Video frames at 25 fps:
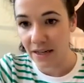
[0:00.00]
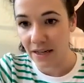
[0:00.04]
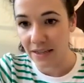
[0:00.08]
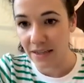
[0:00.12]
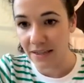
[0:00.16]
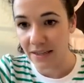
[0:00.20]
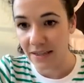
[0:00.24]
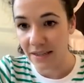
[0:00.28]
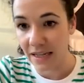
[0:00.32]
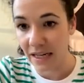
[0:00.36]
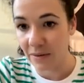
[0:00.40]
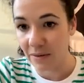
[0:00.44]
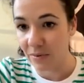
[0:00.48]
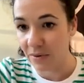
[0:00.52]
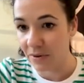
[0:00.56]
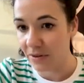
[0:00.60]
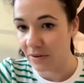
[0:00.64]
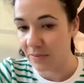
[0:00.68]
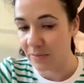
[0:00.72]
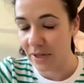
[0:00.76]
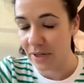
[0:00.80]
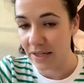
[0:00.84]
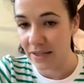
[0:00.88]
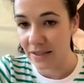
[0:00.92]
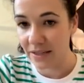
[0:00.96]

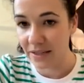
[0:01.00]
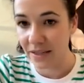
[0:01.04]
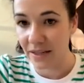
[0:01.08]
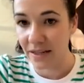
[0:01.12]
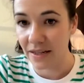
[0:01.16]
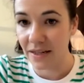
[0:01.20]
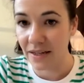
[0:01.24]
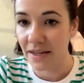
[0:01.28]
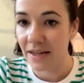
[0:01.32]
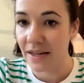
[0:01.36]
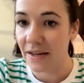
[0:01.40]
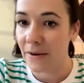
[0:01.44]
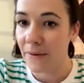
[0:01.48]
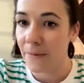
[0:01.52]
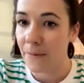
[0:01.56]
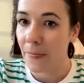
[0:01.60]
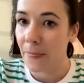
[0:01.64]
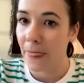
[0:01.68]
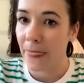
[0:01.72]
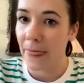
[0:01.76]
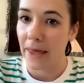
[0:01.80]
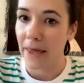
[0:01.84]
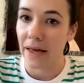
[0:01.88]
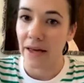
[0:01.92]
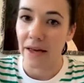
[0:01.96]
disabled person
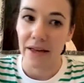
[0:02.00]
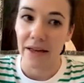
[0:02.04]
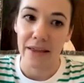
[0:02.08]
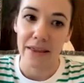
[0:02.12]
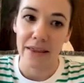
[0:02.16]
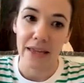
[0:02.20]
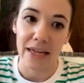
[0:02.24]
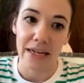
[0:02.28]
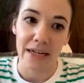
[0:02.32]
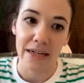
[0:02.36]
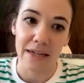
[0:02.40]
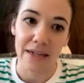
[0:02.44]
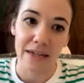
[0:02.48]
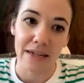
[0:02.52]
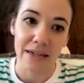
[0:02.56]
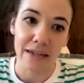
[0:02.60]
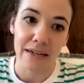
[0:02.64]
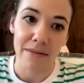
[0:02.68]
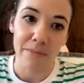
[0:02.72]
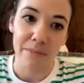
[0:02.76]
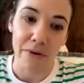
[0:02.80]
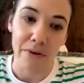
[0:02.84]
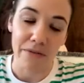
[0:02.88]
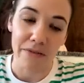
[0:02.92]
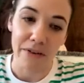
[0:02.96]

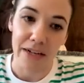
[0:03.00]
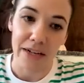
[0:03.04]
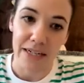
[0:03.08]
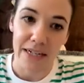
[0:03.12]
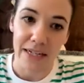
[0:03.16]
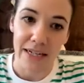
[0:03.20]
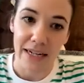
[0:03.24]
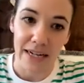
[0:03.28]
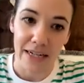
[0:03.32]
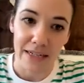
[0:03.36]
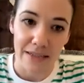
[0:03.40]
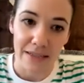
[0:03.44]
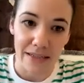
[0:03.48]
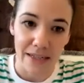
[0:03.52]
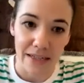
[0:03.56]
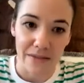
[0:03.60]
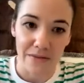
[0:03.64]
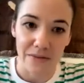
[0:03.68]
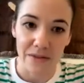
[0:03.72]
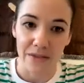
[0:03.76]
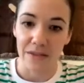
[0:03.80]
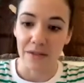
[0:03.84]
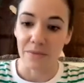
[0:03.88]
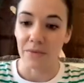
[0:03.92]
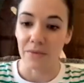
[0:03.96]
than providing access
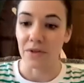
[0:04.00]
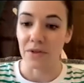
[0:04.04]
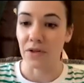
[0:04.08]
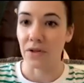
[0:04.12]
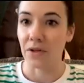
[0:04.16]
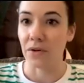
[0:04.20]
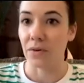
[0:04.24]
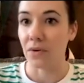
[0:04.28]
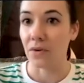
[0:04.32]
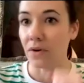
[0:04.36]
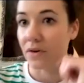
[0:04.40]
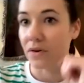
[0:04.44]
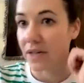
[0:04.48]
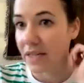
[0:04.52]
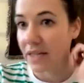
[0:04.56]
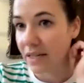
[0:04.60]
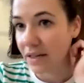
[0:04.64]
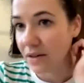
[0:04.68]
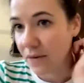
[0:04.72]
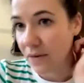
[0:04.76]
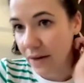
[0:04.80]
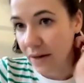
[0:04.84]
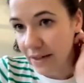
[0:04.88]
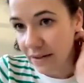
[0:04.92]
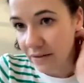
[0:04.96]
for someone who already